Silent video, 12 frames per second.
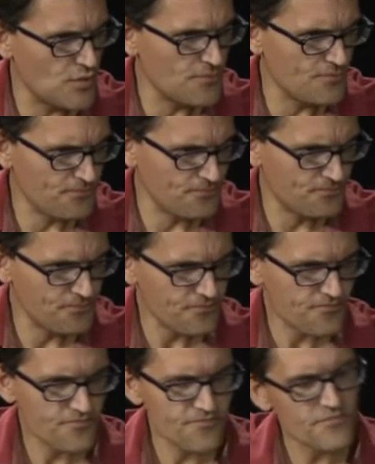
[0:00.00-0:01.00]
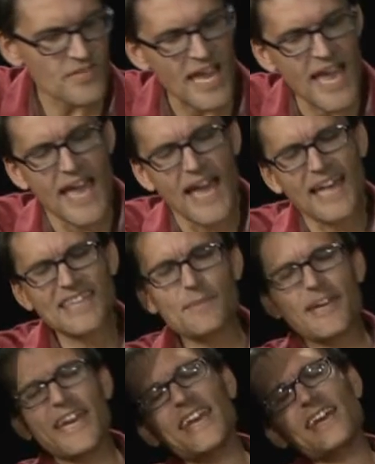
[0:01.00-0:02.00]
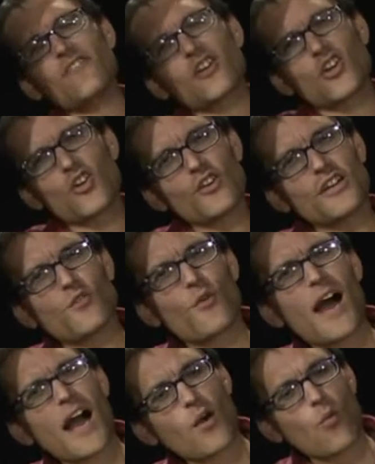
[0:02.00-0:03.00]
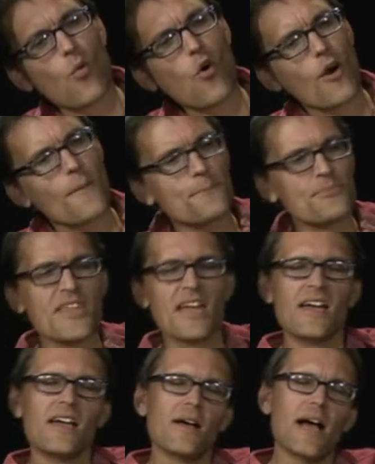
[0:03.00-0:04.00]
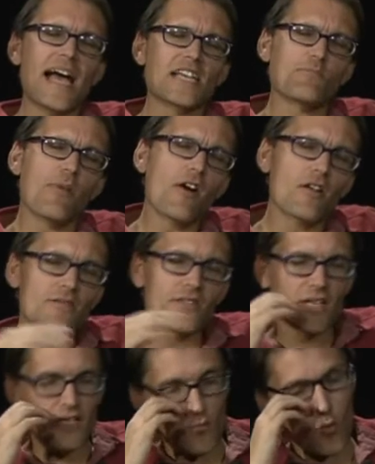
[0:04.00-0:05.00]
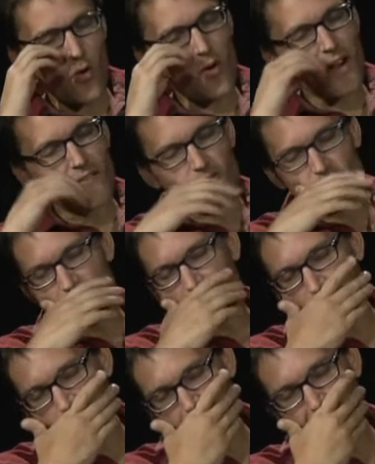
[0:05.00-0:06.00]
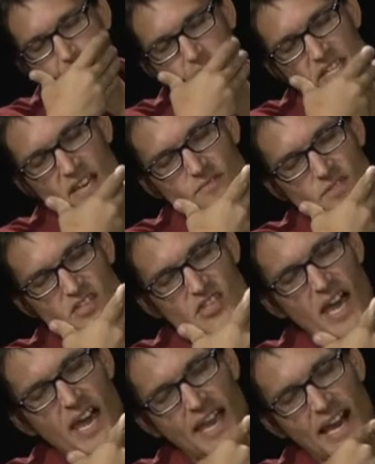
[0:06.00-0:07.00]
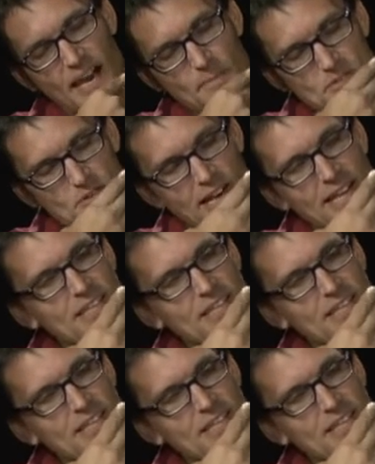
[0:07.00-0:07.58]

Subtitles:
to you. At the beginning of a current Iraq war, as part of the war effort, they always have the PSYOPs,